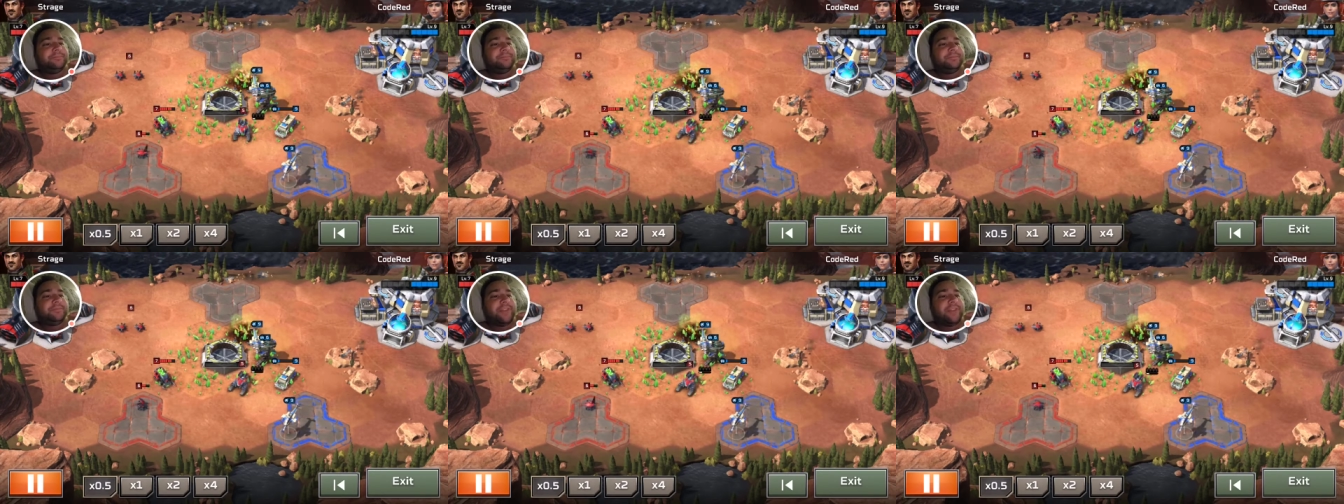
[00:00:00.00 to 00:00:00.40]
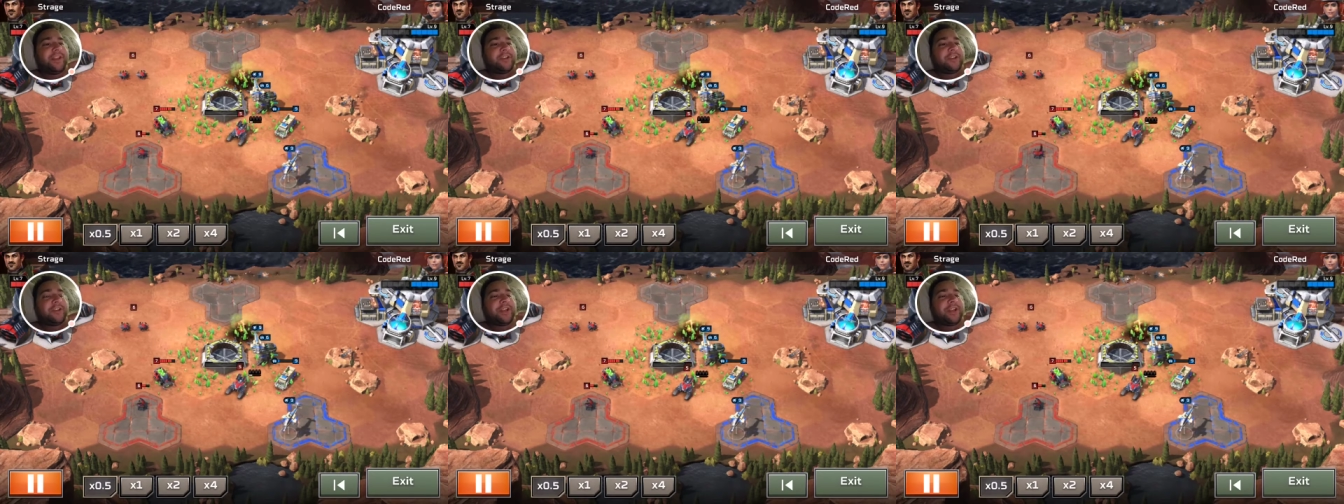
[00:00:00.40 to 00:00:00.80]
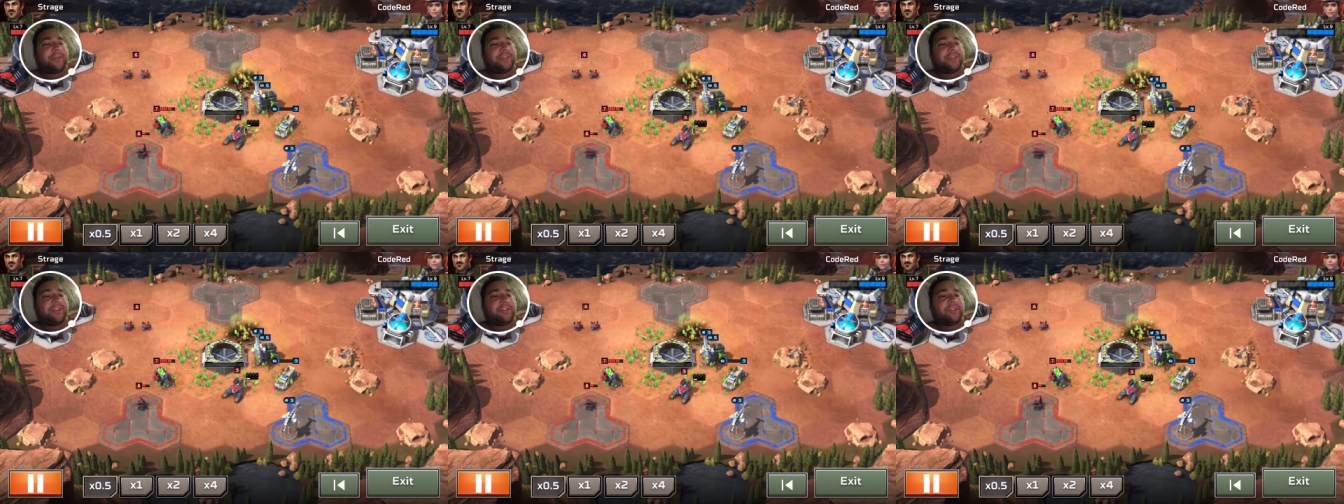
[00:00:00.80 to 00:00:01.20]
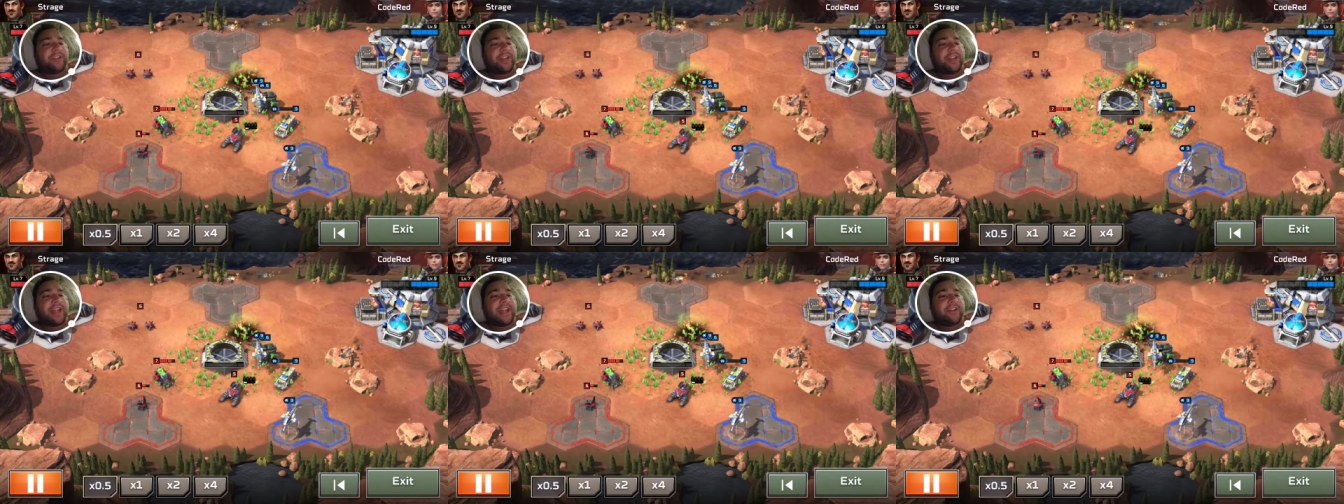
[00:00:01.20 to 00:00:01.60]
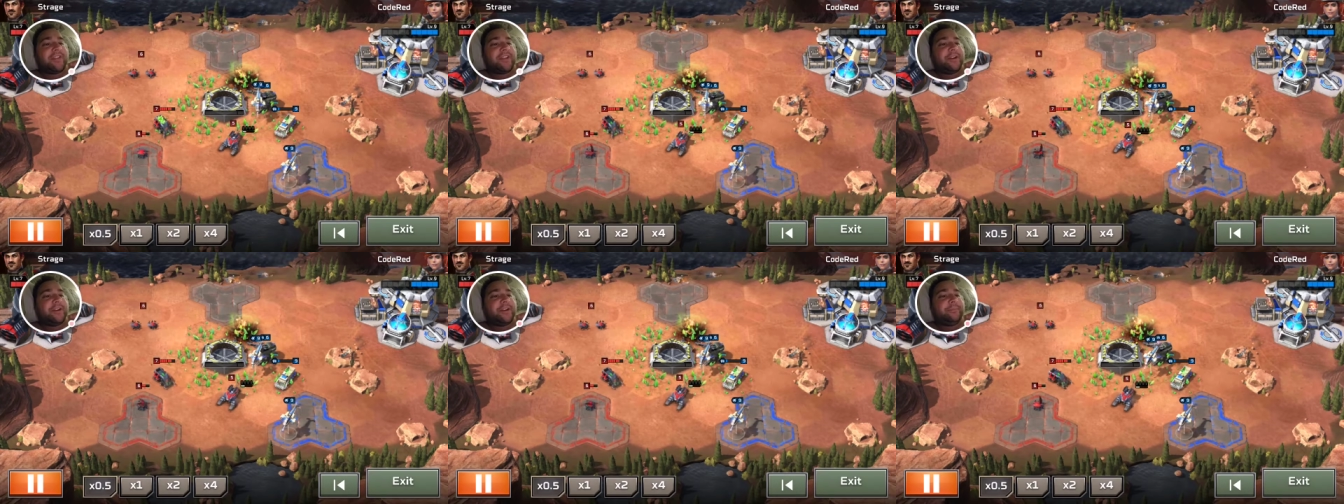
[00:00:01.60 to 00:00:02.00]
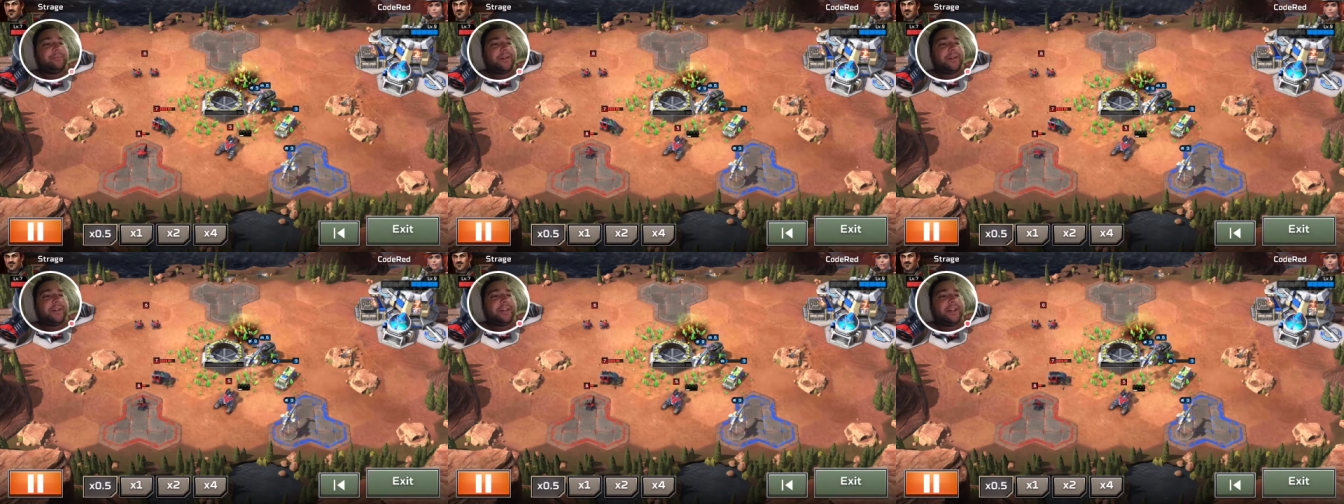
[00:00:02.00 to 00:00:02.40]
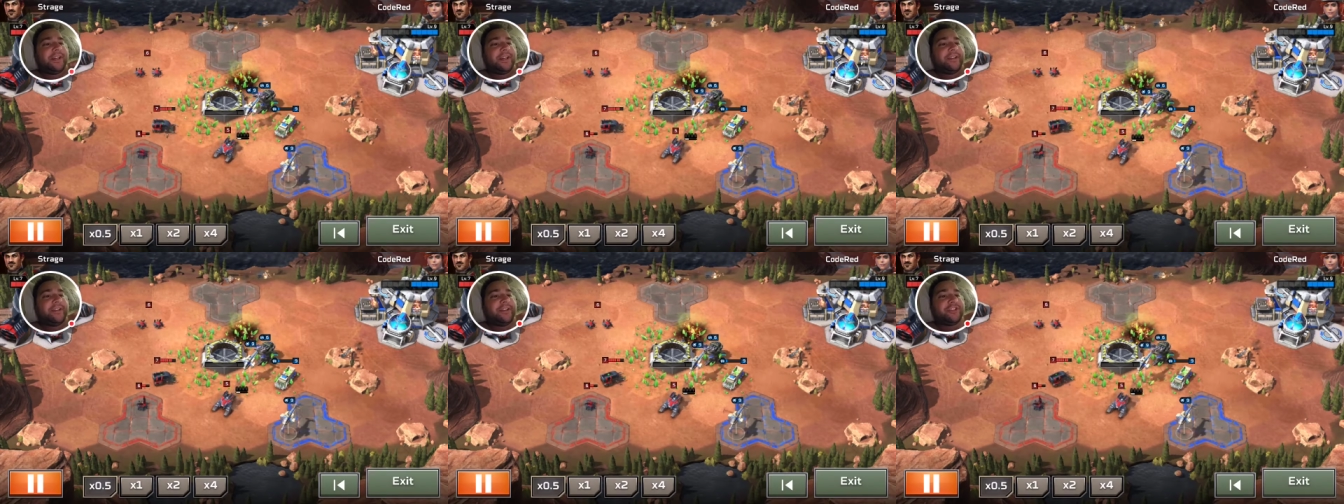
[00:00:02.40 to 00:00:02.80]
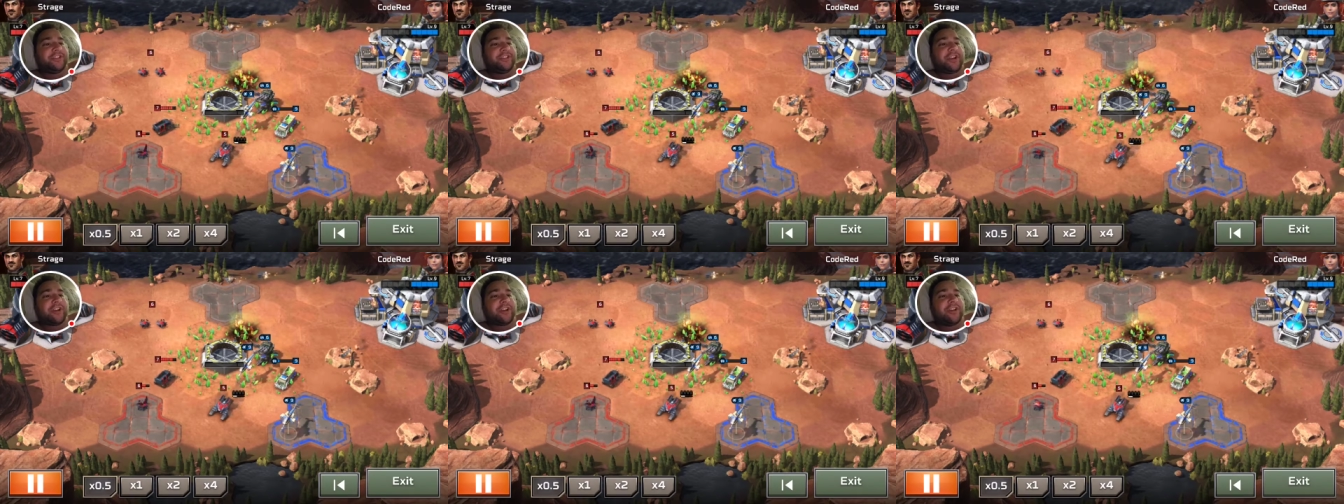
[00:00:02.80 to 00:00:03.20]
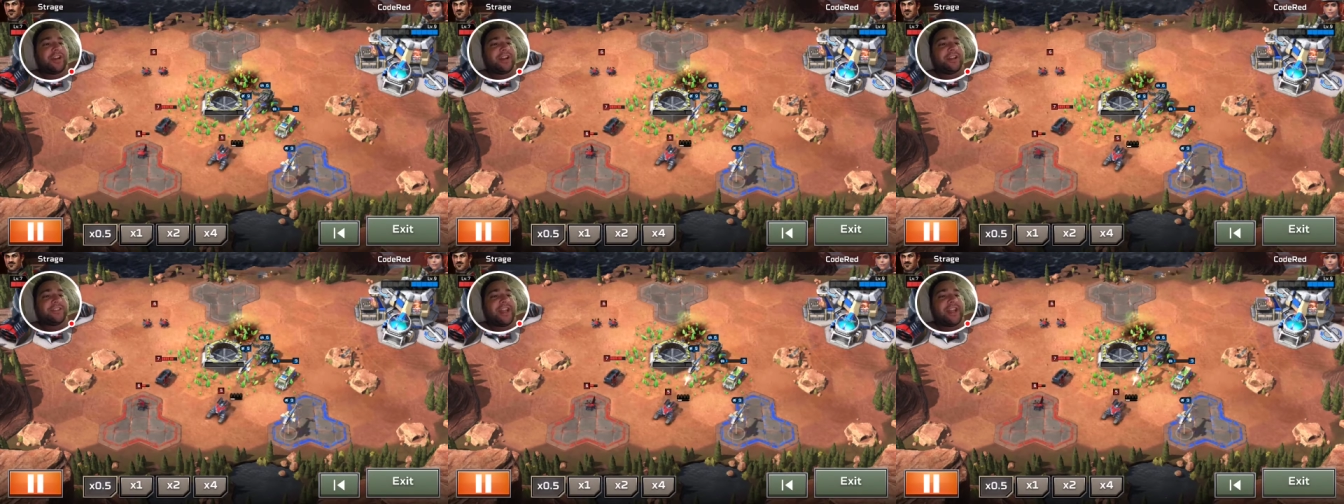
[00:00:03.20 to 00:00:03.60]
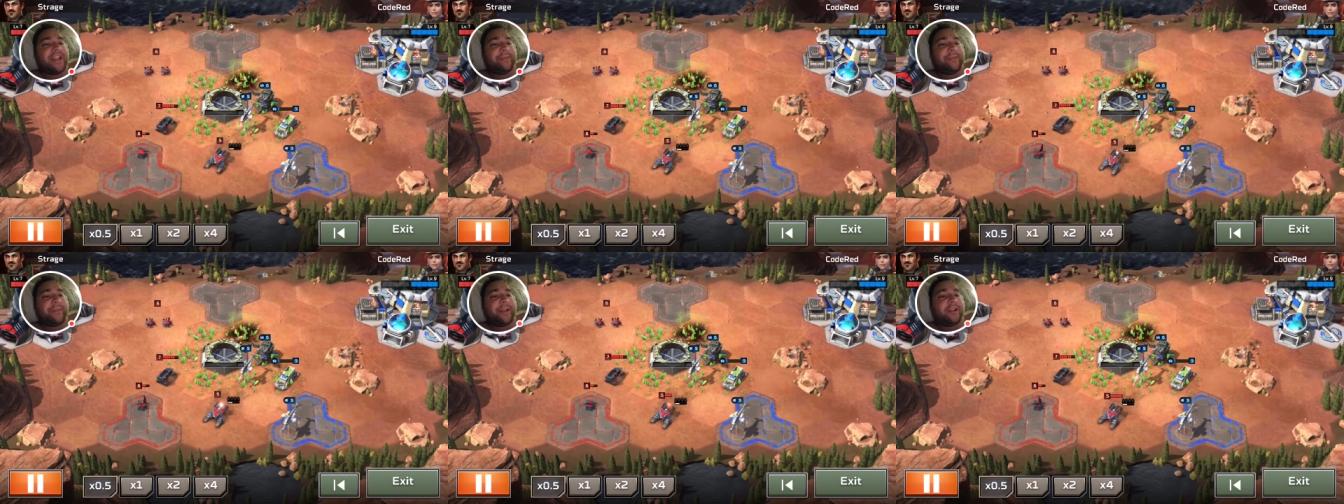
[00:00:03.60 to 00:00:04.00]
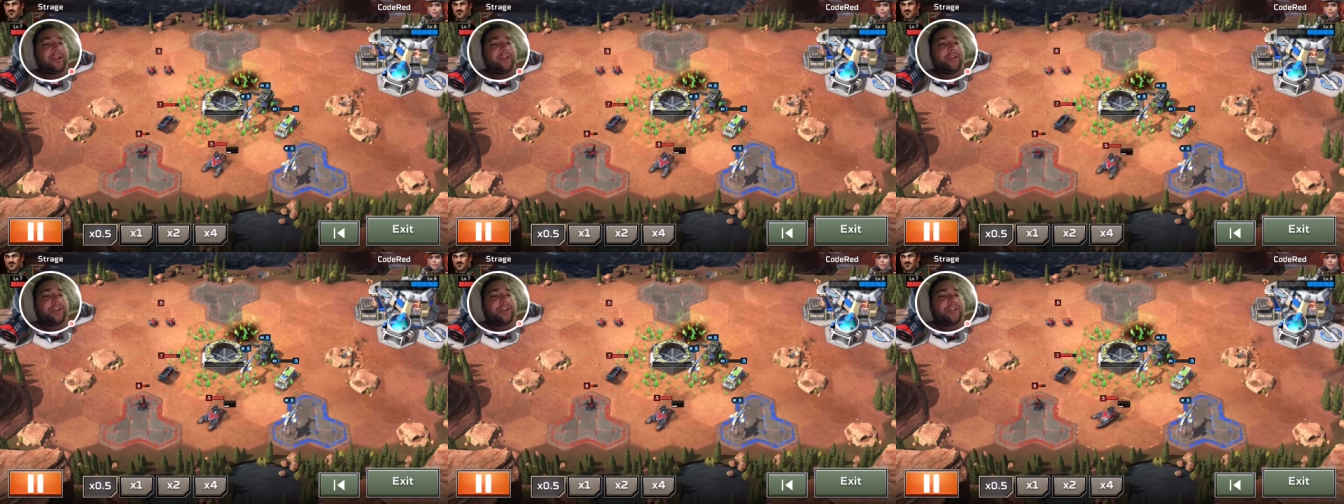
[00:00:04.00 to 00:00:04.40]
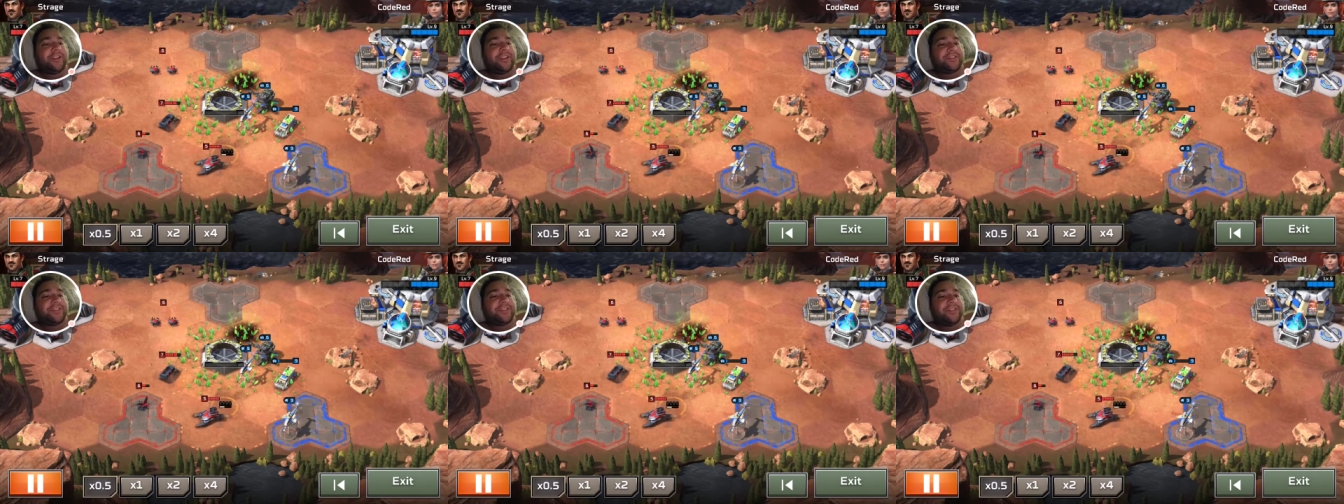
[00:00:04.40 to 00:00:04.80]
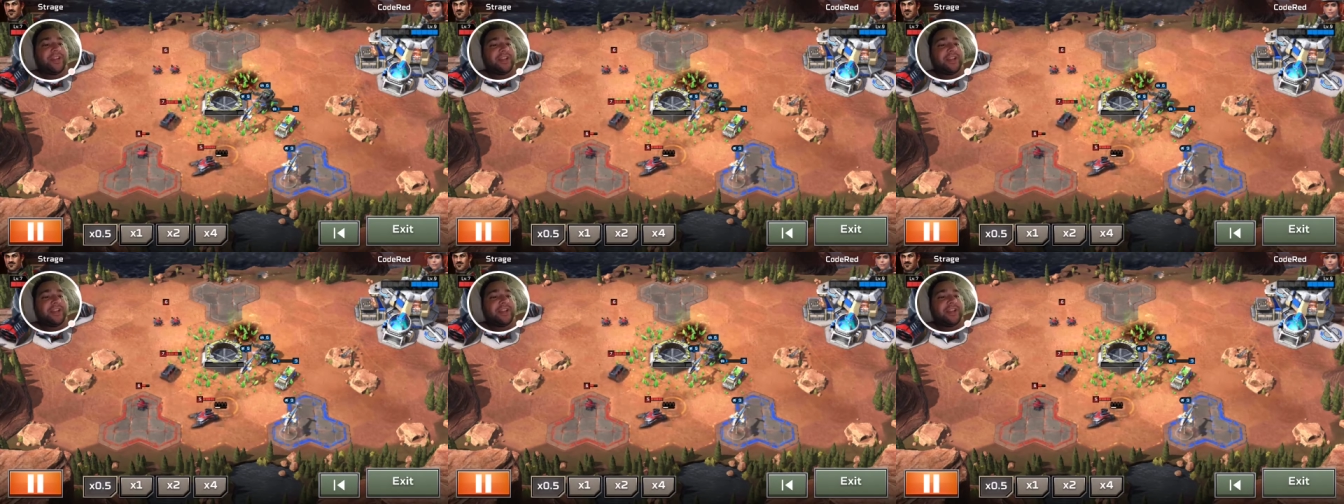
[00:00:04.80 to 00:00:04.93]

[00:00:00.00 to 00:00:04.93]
I try to get my stealth tank out of there. Now his juggernaut is aiming. Look at this.